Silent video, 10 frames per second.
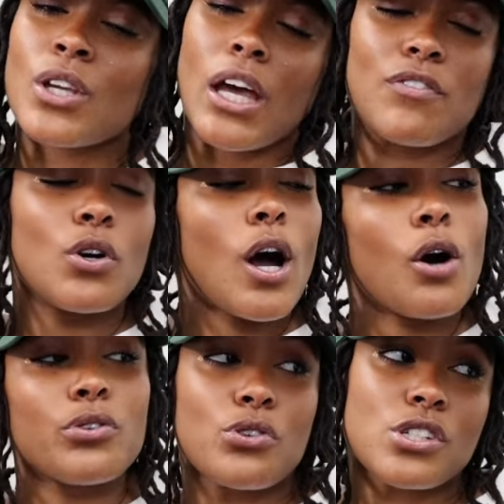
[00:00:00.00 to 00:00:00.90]
If you can
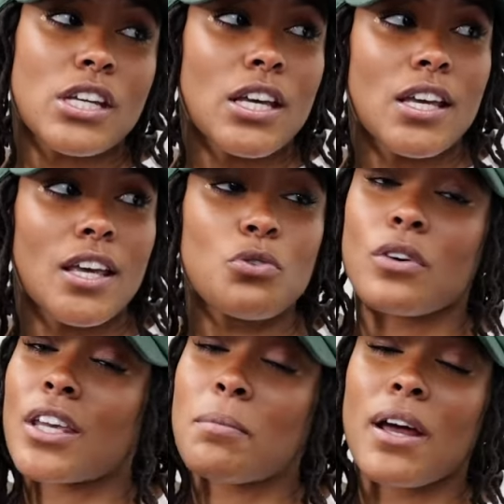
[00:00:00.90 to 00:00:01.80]
own your shit and you
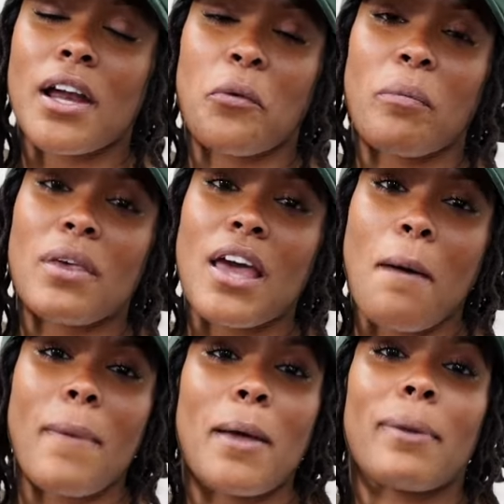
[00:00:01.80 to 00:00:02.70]
can keep it one hundred with me, I
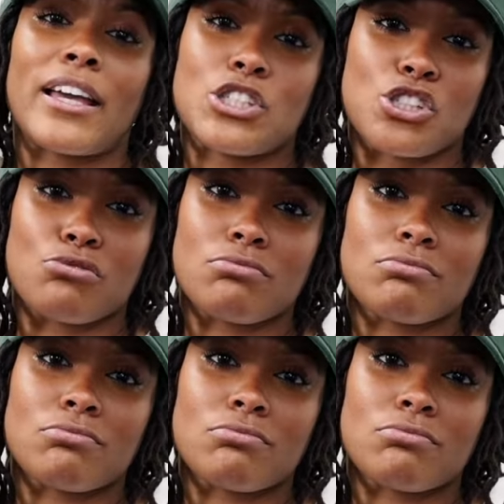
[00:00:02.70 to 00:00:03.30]
might bite you.